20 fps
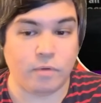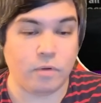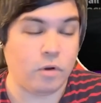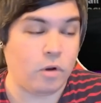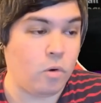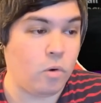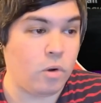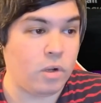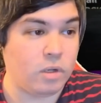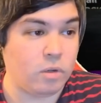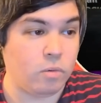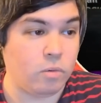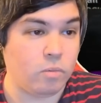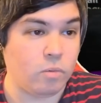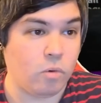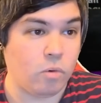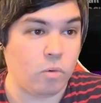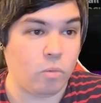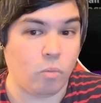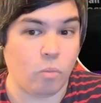you know,
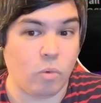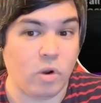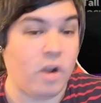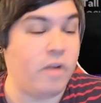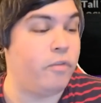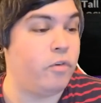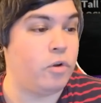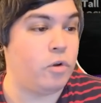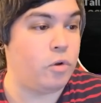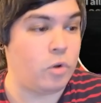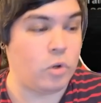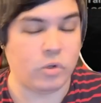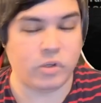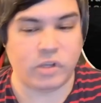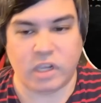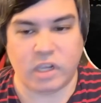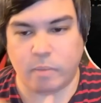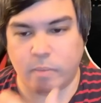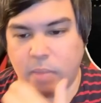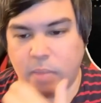or wherever you're
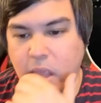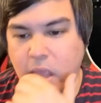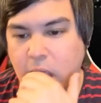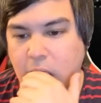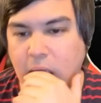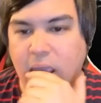using him.